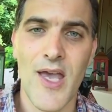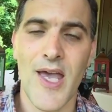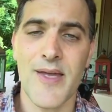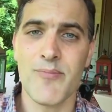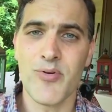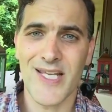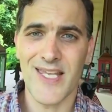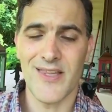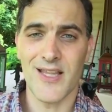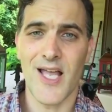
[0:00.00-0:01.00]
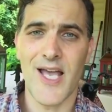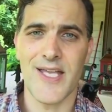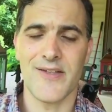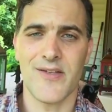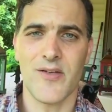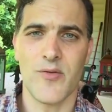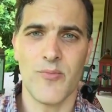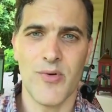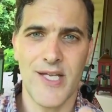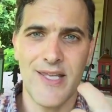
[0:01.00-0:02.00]
and bringing the light,
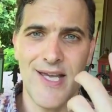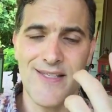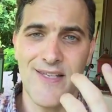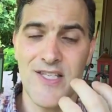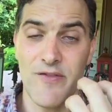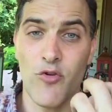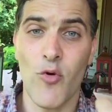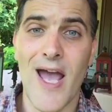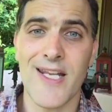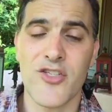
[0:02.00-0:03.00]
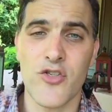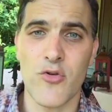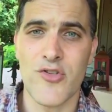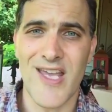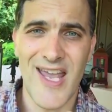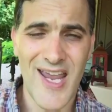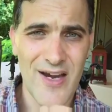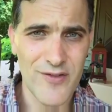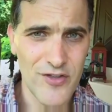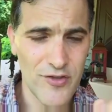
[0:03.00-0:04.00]
bringing that sense of gratitude to
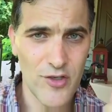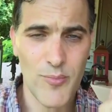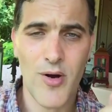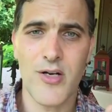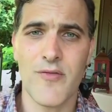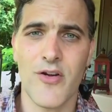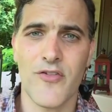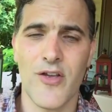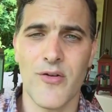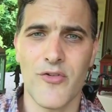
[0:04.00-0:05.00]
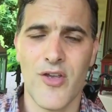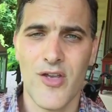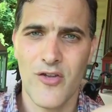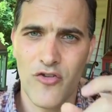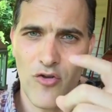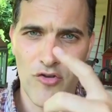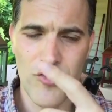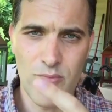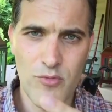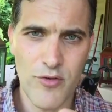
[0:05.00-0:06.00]
every single part of ourselves. So as
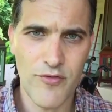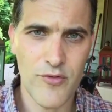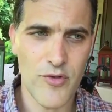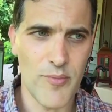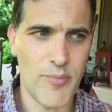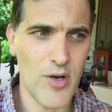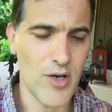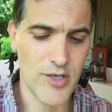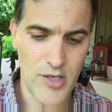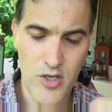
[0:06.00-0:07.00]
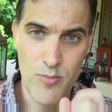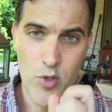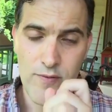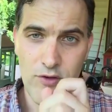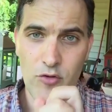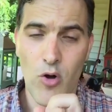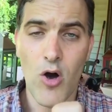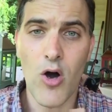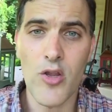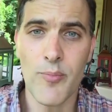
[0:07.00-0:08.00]
you move through the book, you're moving through
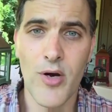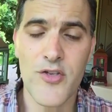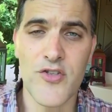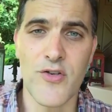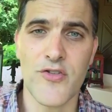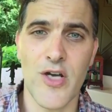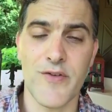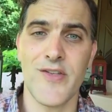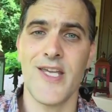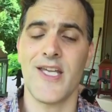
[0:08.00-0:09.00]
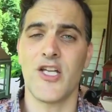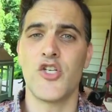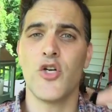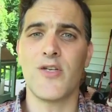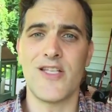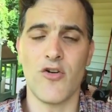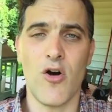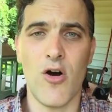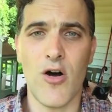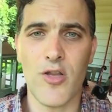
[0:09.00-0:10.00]
all the parts of yourself. You're taking a journey to
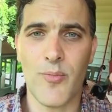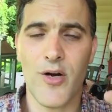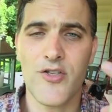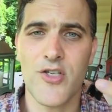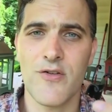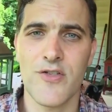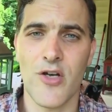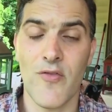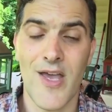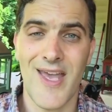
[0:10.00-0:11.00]
all the parts of yourself,